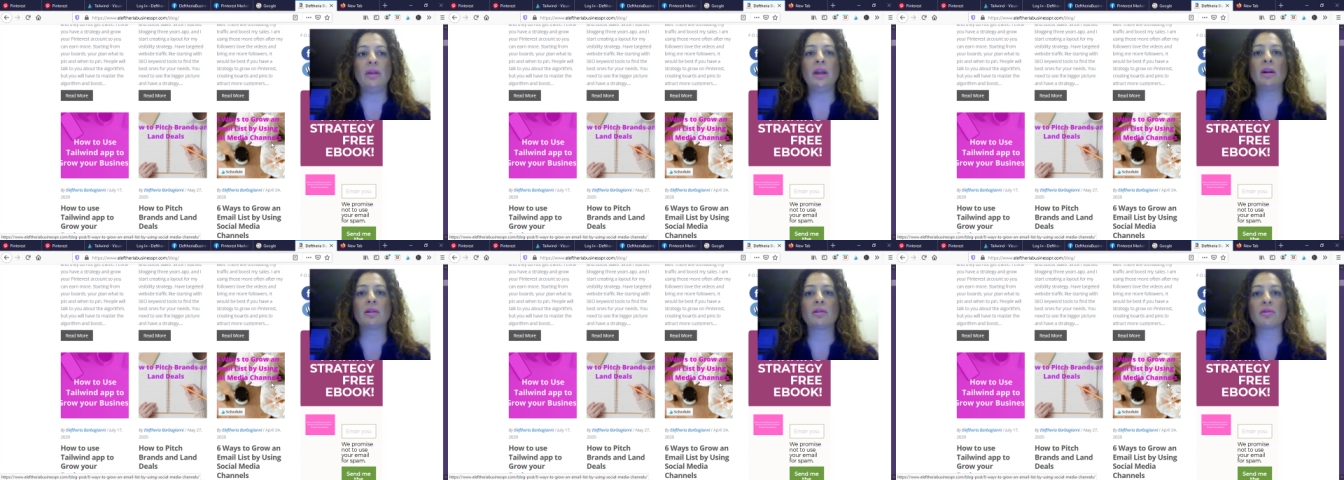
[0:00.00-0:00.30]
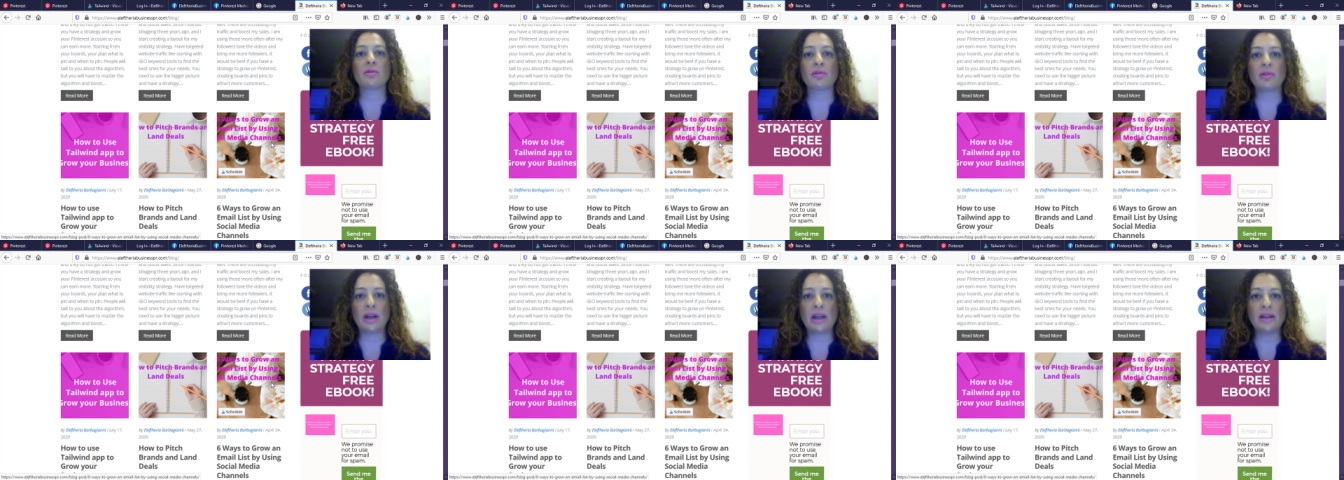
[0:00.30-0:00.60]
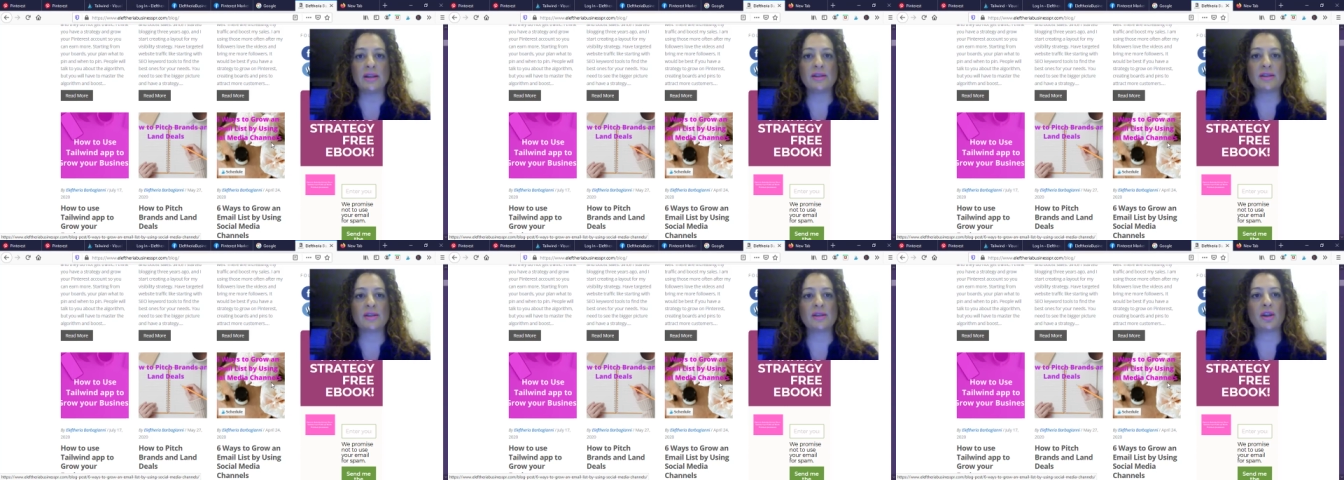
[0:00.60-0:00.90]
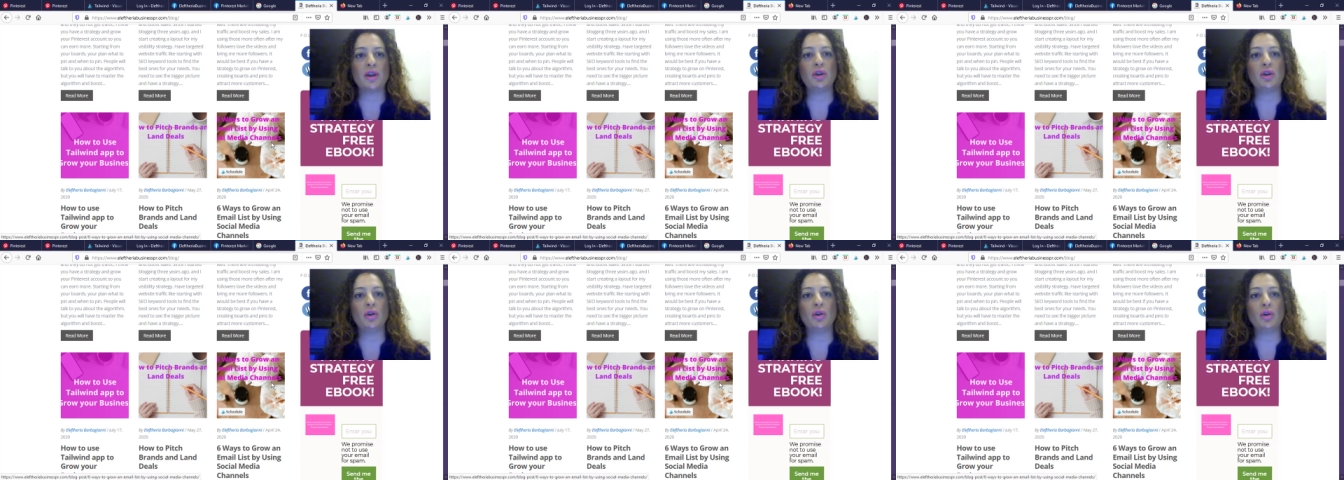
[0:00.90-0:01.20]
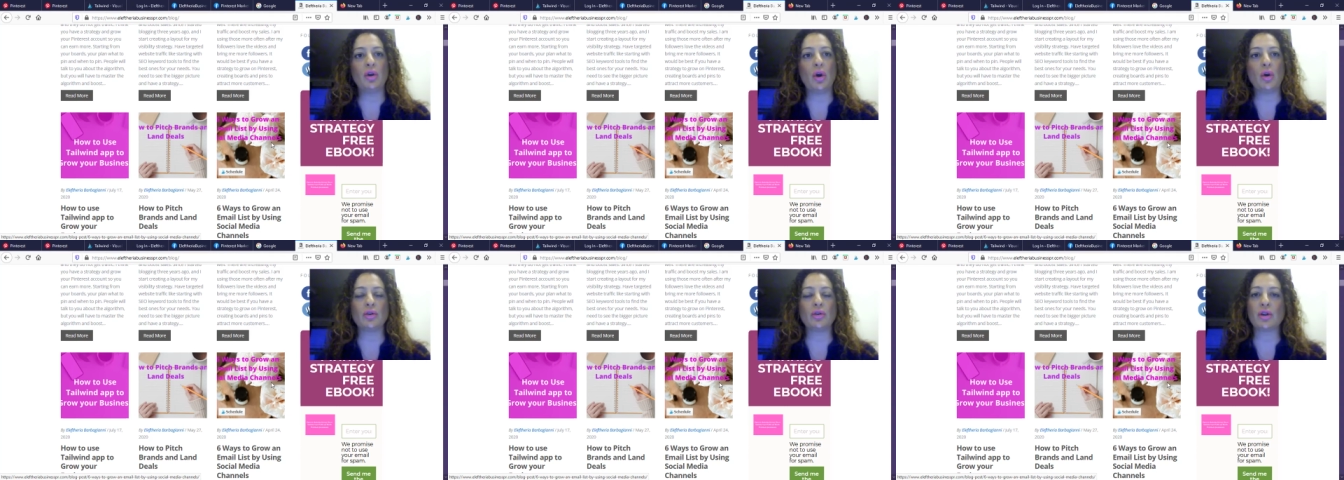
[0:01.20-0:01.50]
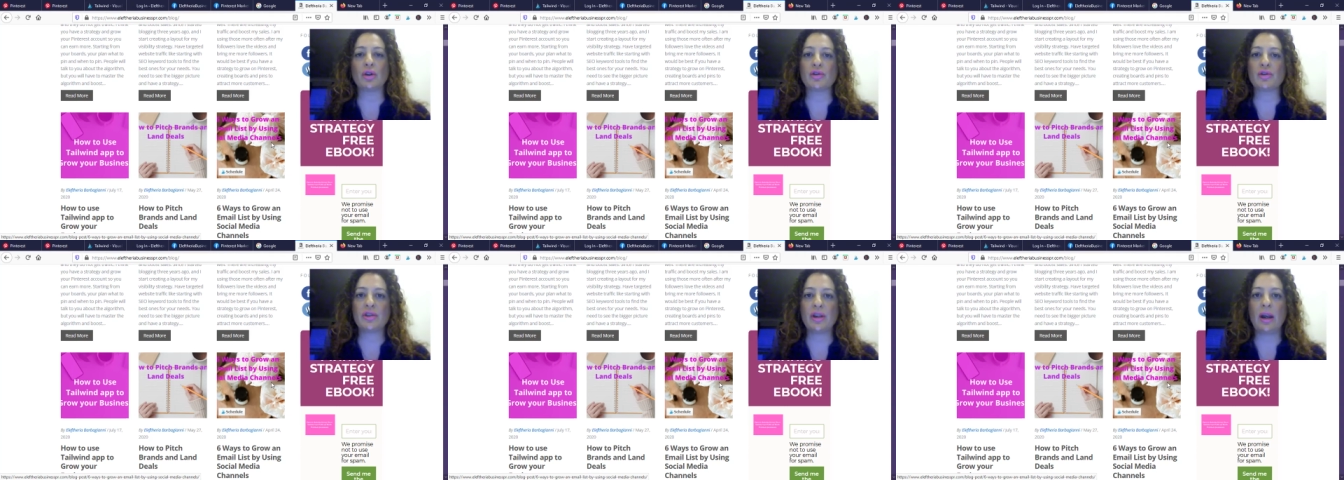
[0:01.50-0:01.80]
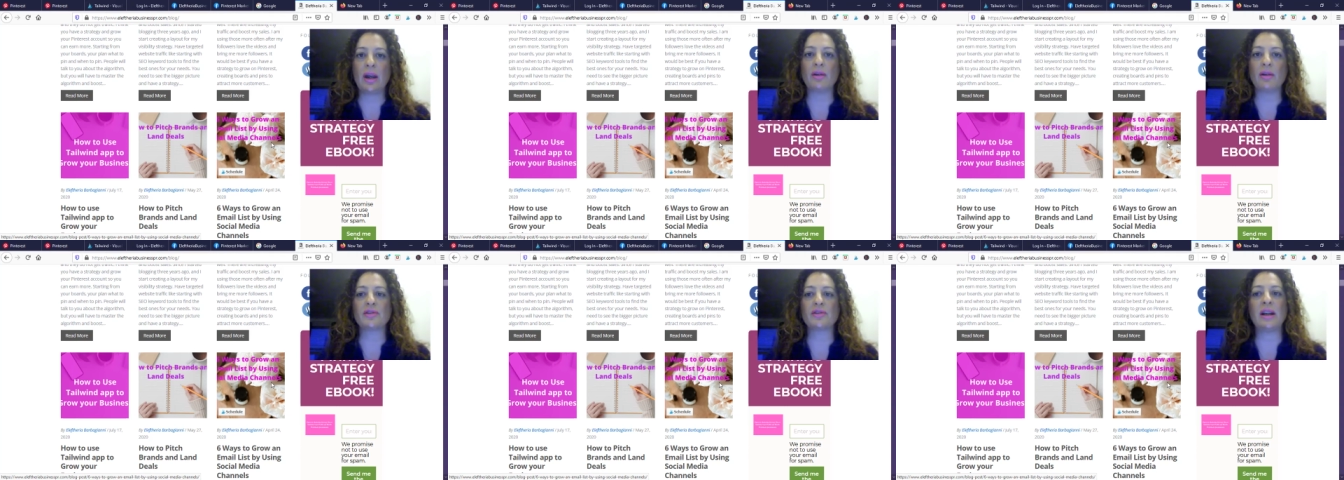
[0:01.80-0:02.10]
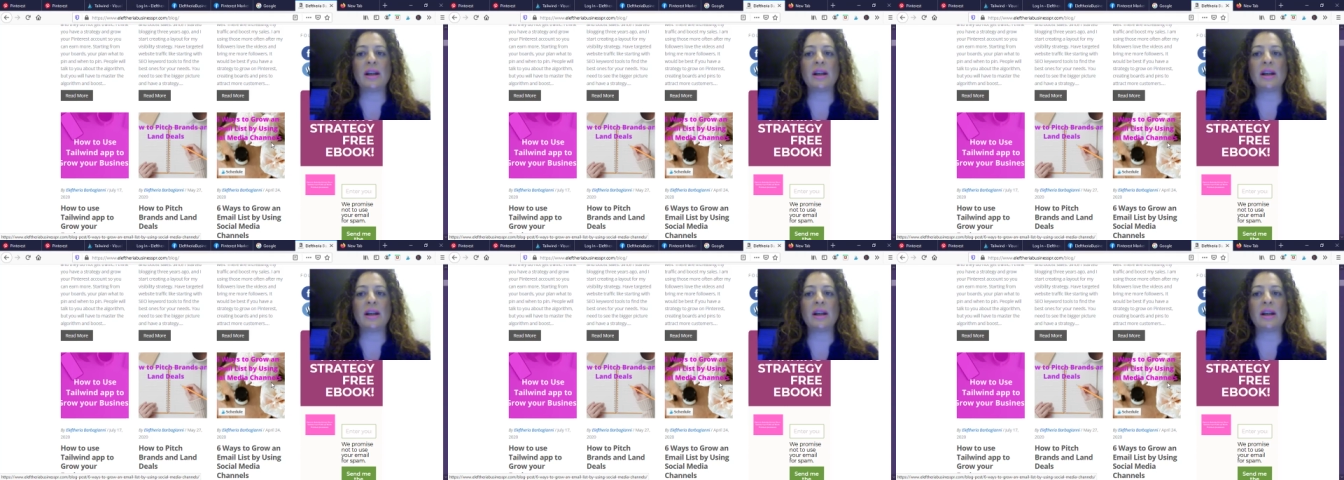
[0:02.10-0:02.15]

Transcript: increase, your sales.